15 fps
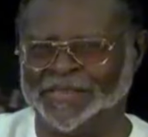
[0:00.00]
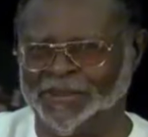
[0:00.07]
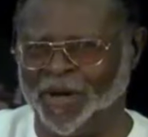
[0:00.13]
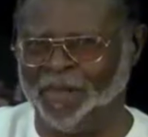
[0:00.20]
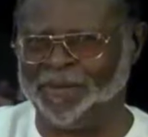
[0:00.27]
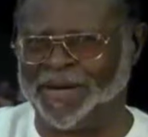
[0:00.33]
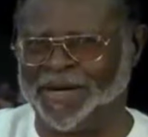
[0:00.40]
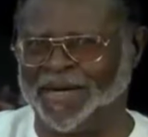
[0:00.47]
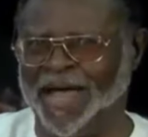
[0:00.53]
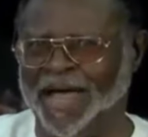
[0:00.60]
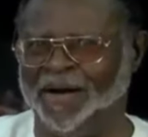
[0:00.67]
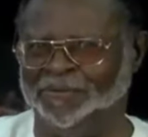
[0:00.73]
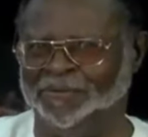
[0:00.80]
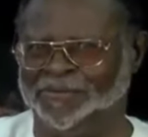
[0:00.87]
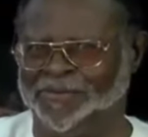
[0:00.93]
storm
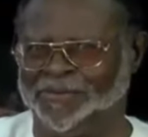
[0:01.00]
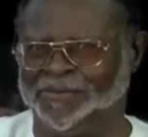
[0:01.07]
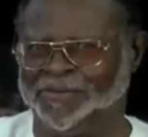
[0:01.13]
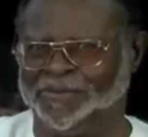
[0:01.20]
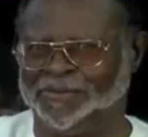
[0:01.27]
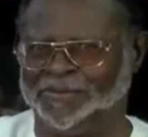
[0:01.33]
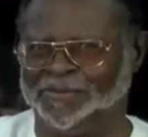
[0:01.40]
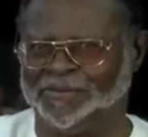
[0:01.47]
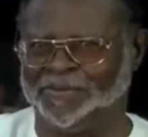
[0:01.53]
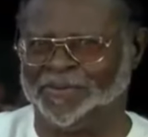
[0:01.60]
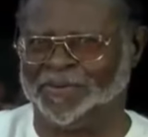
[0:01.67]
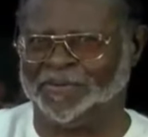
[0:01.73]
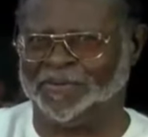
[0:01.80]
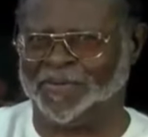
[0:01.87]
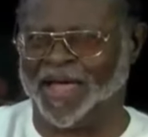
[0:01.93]
clouds
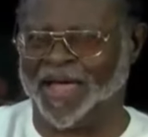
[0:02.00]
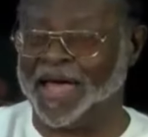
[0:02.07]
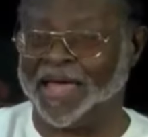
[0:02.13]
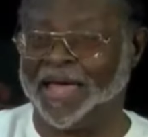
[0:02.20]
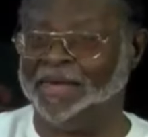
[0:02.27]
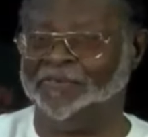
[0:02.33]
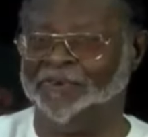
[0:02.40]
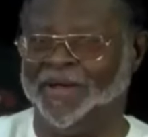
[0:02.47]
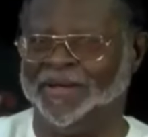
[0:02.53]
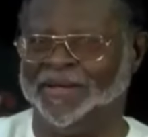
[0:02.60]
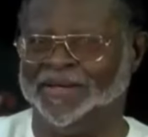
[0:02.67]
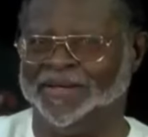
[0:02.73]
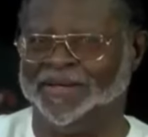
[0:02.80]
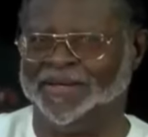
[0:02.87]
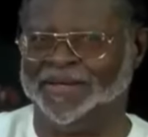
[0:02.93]
are gathering.